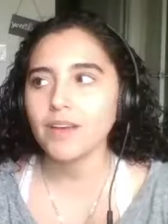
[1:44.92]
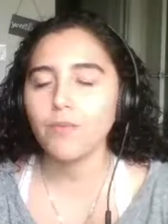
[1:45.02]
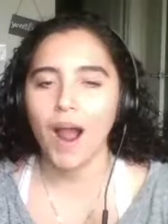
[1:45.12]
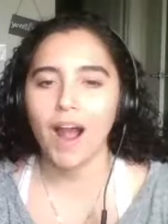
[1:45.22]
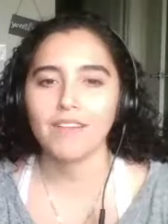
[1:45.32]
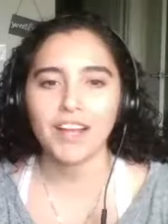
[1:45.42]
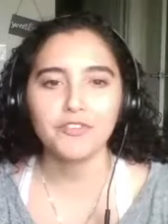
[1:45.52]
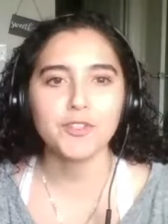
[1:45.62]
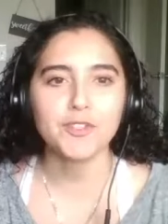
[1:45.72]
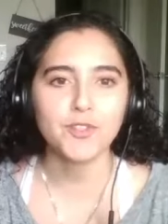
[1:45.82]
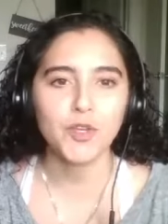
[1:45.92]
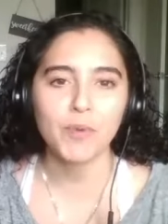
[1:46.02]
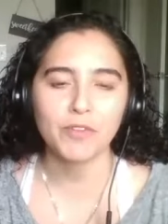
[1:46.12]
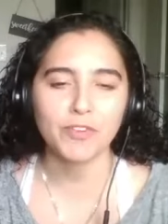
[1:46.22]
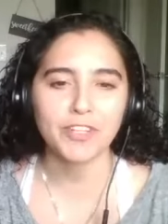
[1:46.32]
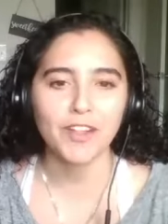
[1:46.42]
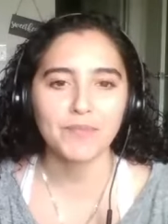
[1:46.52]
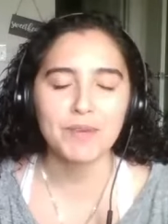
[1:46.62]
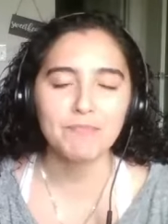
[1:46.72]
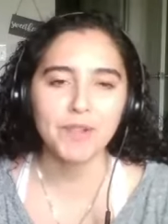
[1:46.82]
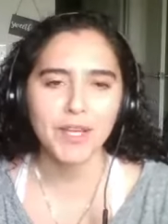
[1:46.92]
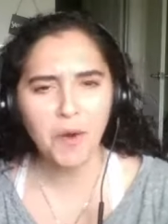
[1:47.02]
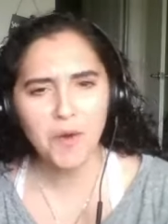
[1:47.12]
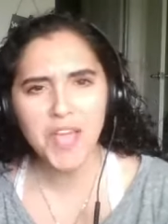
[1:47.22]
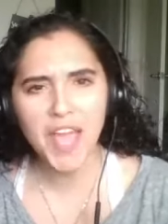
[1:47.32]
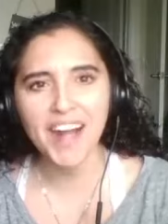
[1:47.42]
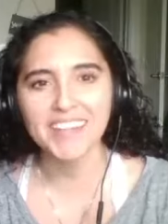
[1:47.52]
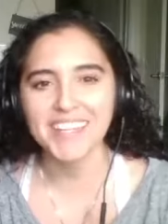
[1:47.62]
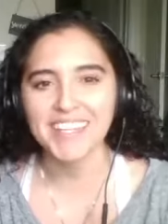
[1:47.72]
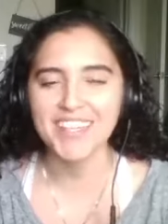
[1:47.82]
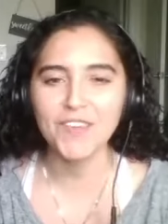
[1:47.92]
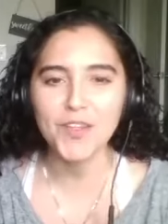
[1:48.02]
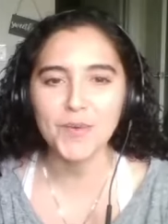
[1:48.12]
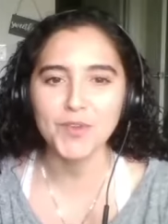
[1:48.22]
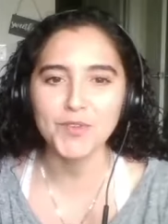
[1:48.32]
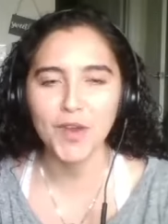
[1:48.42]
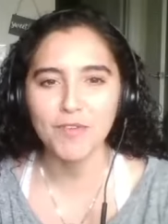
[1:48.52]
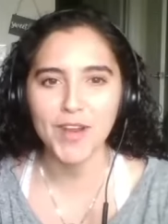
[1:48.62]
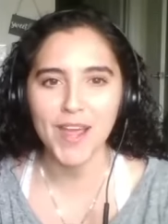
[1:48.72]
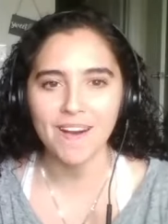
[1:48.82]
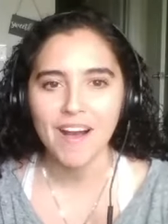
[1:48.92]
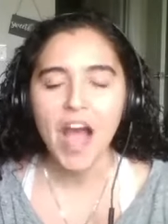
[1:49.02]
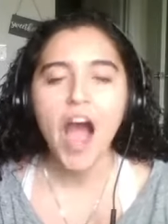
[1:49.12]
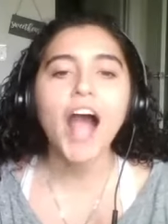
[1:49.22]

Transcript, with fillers: wow like i feel stupid for telling people like oh yeah like definitely watch riverdale